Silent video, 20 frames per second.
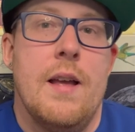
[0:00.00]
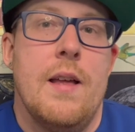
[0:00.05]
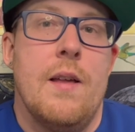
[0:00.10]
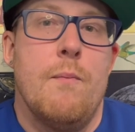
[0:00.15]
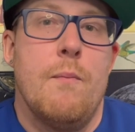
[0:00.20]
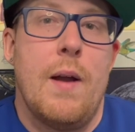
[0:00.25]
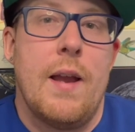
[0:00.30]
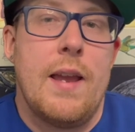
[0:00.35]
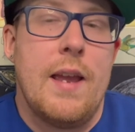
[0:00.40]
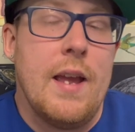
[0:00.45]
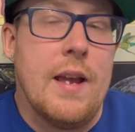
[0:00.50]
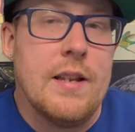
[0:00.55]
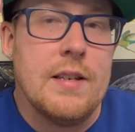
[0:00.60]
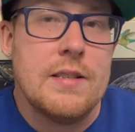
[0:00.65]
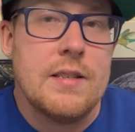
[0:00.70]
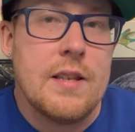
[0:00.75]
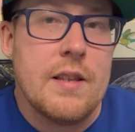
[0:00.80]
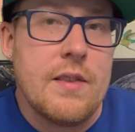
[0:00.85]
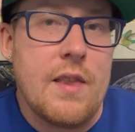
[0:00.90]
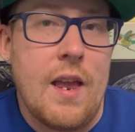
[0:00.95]
My
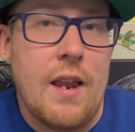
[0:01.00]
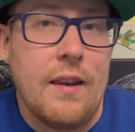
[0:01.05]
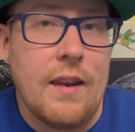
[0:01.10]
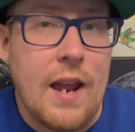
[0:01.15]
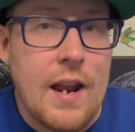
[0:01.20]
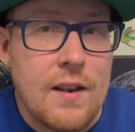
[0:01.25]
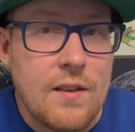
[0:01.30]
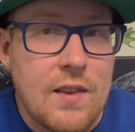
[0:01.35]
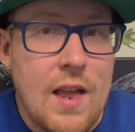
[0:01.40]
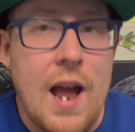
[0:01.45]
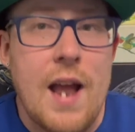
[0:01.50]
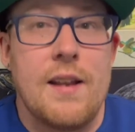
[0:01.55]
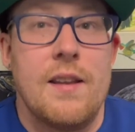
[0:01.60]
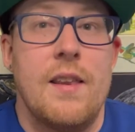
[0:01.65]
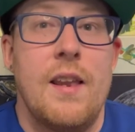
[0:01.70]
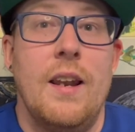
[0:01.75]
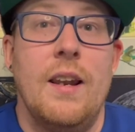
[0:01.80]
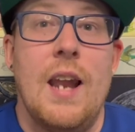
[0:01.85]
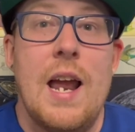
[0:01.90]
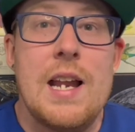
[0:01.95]
kids, they liked that.
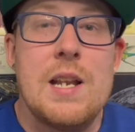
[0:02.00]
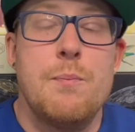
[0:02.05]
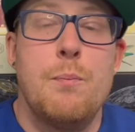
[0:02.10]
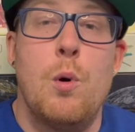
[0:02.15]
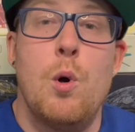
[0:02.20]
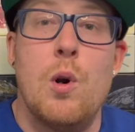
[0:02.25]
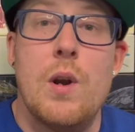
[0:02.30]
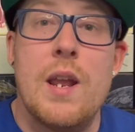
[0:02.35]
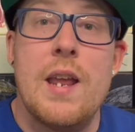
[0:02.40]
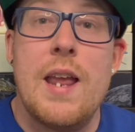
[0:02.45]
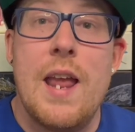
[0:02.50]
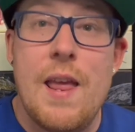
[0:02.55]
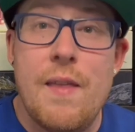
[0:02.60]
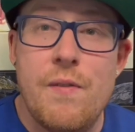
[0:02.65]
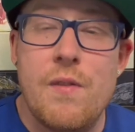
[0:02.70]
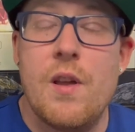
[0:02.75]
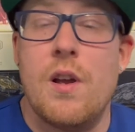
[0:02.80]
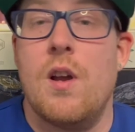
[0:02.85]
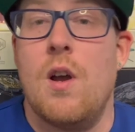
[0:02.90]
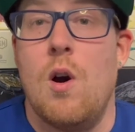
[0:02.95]
They liked putting
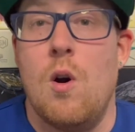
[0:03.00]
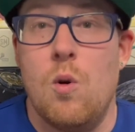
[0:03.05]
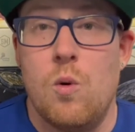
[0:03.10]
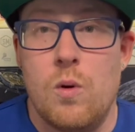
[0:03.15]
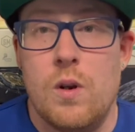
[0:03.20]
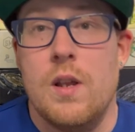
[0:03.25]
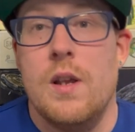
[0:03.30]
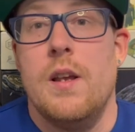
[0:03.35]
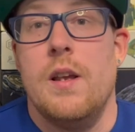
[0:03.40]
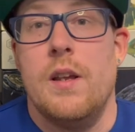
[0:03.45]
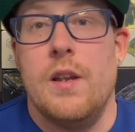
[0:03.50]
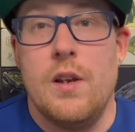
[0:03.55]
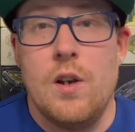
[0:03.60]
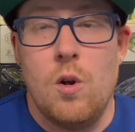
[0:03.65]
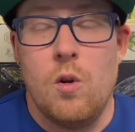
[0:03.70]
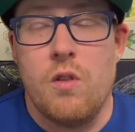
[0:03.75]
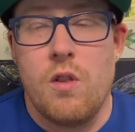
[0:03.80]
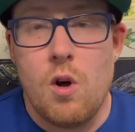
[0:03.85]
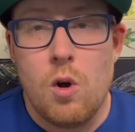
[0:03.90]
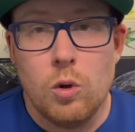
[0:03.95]
in the code. You
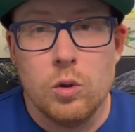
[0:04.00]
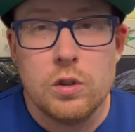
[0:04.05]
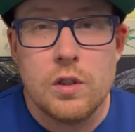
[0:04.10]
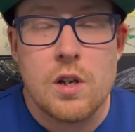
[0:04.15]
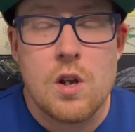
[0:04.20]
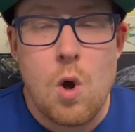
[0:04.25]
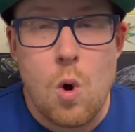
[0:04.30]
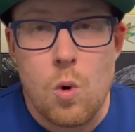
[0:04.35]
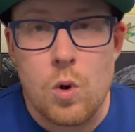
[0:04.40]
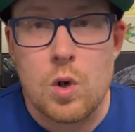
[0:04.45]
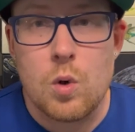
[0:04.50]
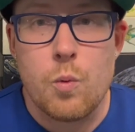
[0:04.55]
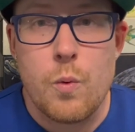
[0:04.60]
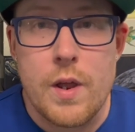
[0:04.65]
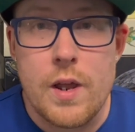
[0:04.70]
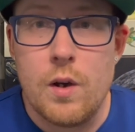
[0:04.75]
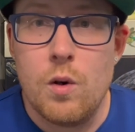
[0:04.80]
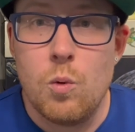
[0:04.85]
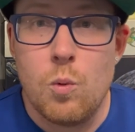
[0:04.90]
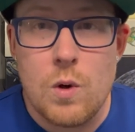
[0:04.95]
know, the whole decoder
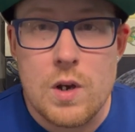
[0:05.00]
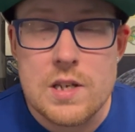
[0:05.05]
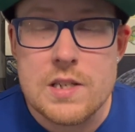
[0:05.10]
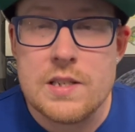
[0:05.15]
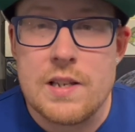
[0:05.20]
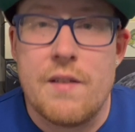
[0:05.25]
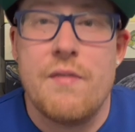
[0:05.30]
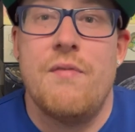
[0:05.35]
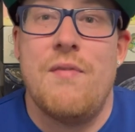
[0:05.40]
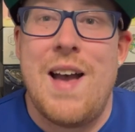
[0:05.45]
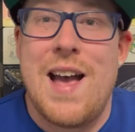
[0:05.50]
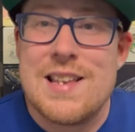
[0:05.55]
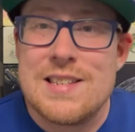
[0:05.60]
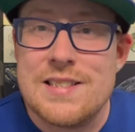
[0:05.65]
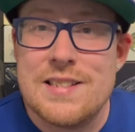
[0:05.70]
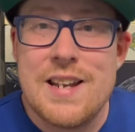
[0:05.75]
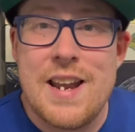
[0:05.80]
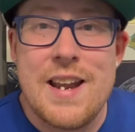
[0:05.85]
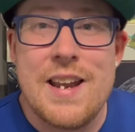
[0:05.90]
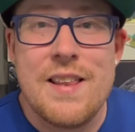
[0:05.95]
wheel was a
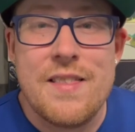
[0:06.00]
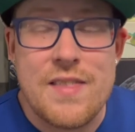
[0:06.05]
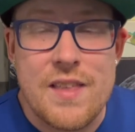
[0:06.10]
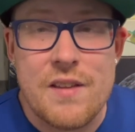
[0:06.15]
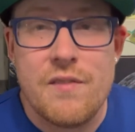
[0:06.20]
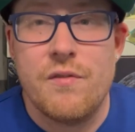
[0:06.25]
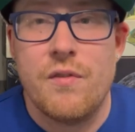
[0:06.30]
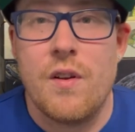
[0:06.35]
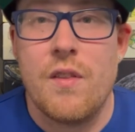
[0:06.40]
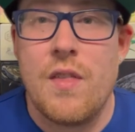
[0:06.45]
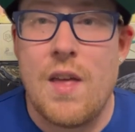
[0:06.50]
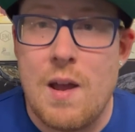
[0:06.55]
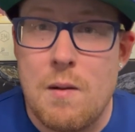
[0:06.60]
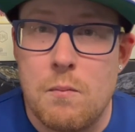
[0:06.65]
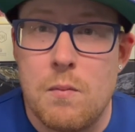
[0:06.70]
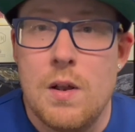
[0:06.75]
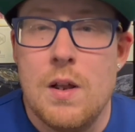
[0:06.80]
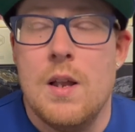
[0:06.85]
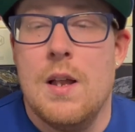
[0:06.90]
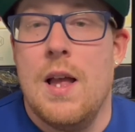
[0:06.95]
fascinating thing for
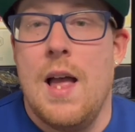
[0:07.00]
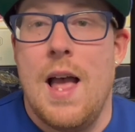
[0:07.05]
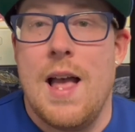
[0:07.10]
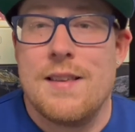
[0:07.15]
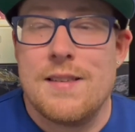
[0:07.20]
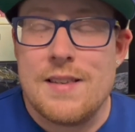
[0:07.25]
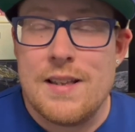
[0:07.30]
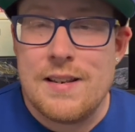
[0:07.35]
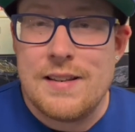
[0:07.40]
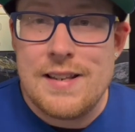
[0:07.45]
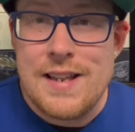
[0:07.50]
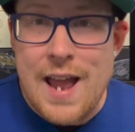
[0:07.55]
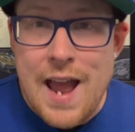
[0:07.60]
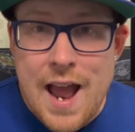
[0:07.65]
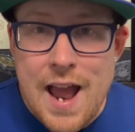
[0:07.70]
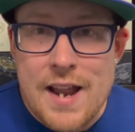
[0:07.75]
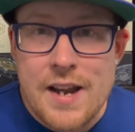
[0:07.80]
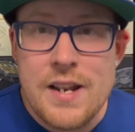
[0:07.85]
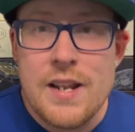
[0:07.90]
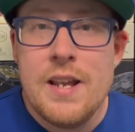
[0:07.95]
them. As a
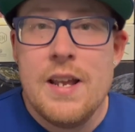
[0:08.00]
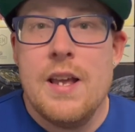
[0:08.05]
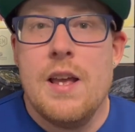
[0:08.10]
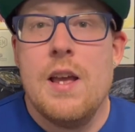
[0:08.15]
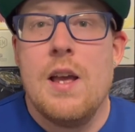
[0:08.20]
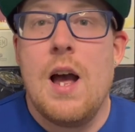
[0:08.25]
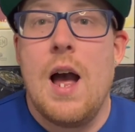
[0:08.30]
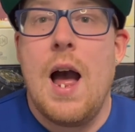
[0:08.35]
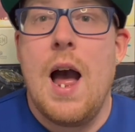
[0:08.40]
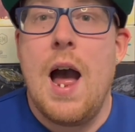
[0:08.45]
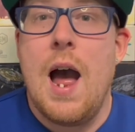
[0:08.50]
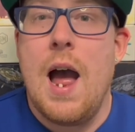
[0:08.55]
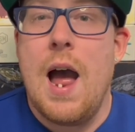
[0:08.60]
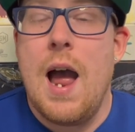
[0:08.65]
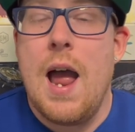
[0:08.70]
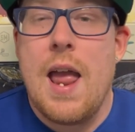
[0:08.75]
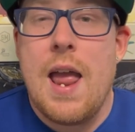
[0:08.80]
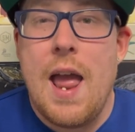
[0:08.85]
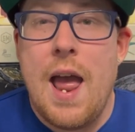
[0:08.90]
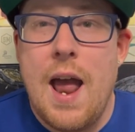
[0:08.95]
dad,
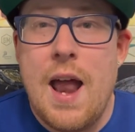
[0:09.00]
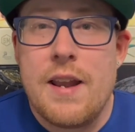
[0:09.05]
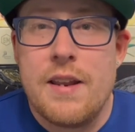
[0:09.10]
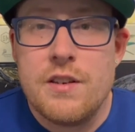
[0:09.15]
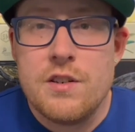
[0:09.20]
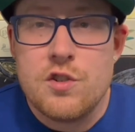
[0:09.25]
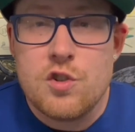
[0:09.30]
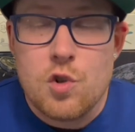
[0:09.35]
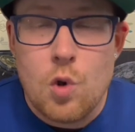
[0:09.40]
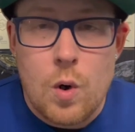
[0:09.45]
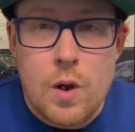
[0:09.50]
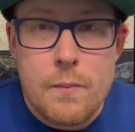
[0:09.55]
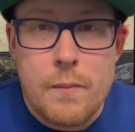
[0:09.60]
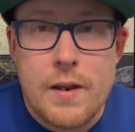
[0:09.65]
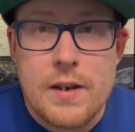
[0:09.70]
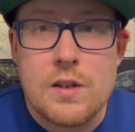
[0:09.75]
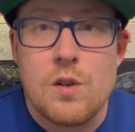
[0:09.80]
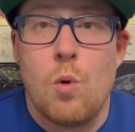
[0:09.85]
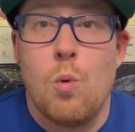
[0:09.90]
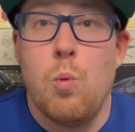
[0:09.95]
I had
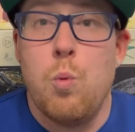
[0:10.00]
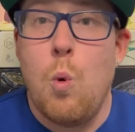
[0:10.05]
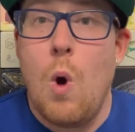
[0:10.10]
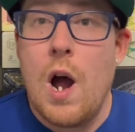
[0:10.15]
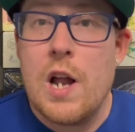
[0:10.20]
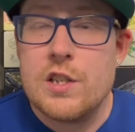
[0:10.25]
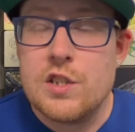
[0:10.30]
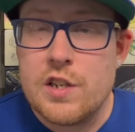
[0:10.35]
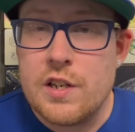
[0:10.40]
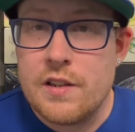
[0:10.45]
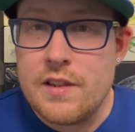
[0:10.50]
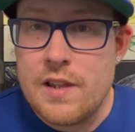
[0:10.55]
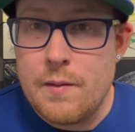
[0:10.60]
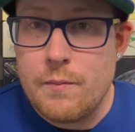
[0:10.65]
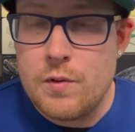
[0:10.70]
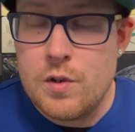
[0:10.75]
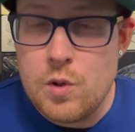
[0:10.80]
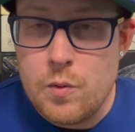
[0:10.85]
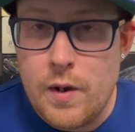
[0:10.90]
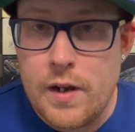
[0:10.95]
enjoyment watching
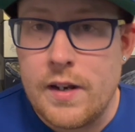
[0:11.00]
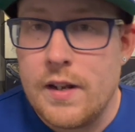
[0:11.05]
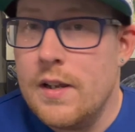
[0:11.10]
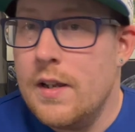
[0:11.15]
them do it.